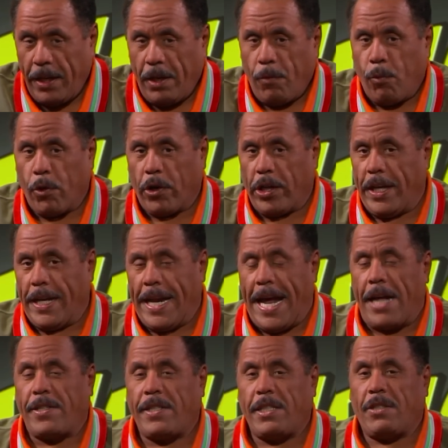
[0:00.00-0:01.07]
We're going to
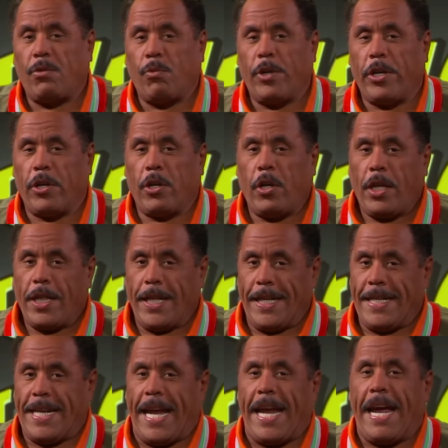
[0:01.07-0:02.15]
announce this winner the
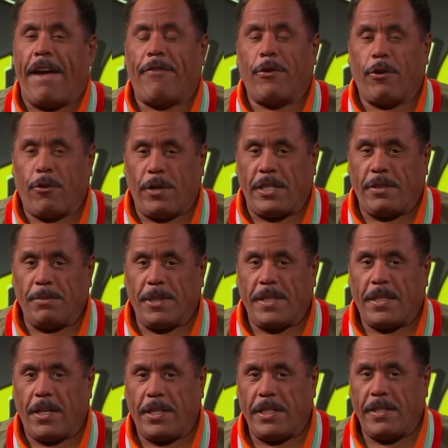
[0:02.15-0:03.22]
day after
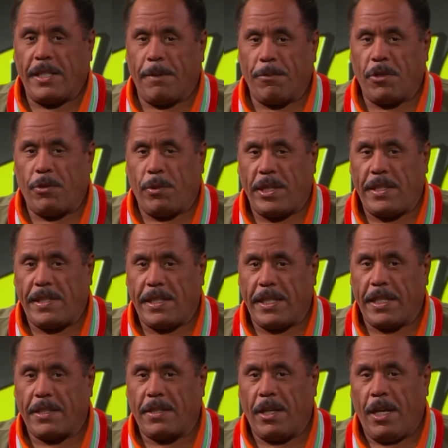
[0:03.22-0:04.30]
Christmas. On December
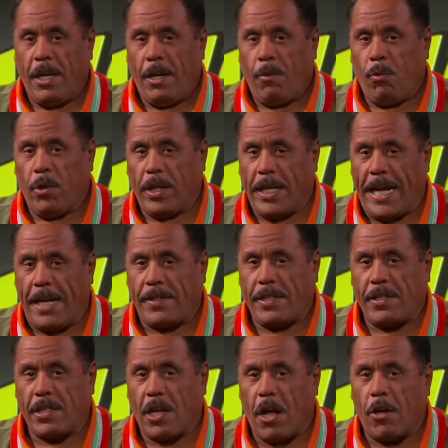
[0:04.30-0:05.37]
26th, we'll announce
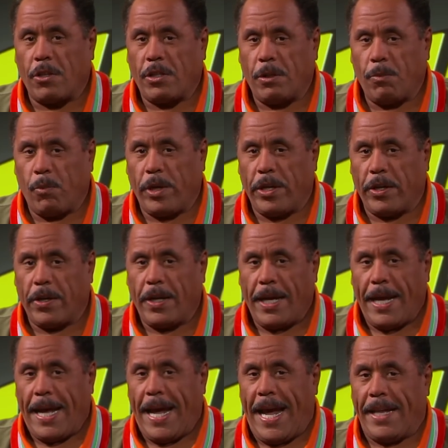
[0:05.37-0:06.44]
the scholarship winner,
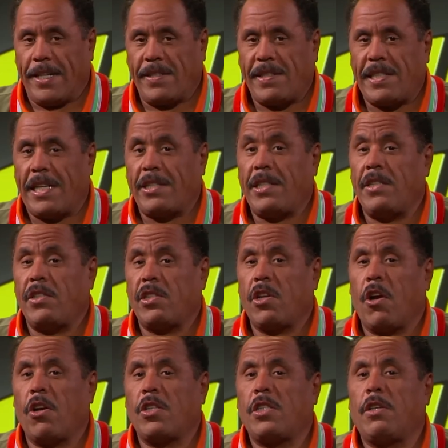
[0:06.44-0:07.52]
and the session
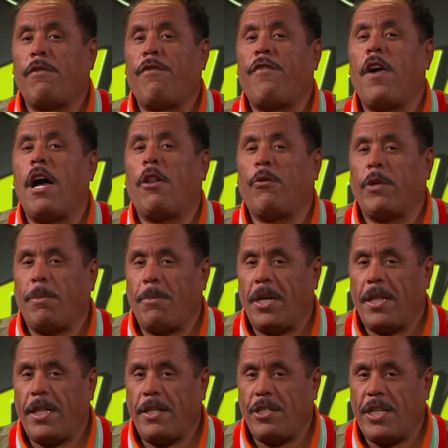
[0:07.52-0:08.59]
starts the following
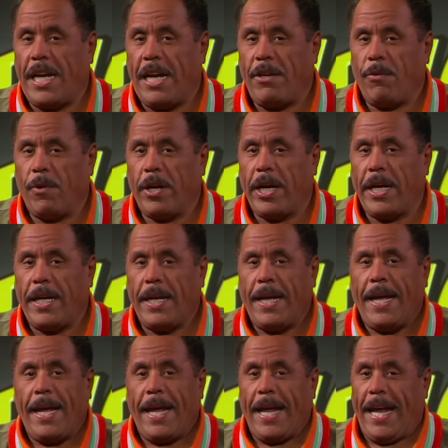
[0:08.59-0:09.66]
month in January.
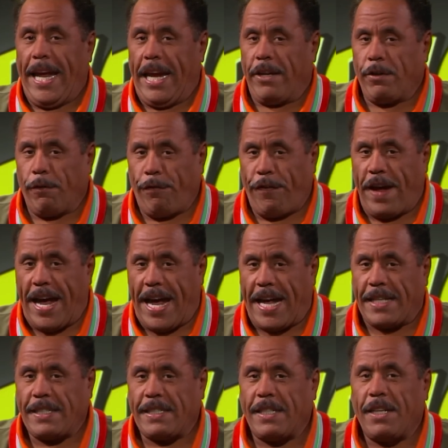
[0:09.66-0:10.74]
Enter
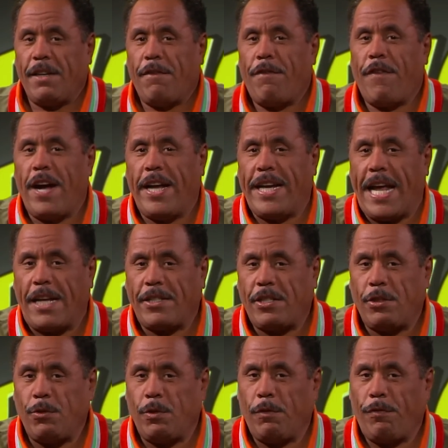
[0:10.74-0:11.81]
fast, find out
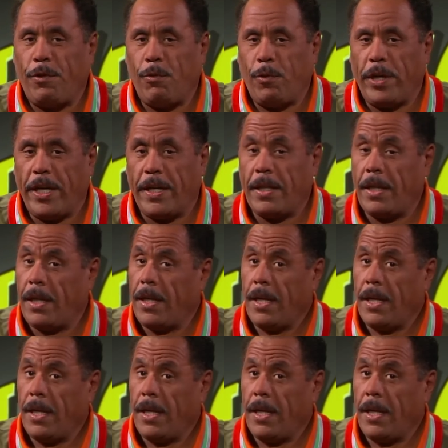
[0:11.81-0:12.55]
soon if you win.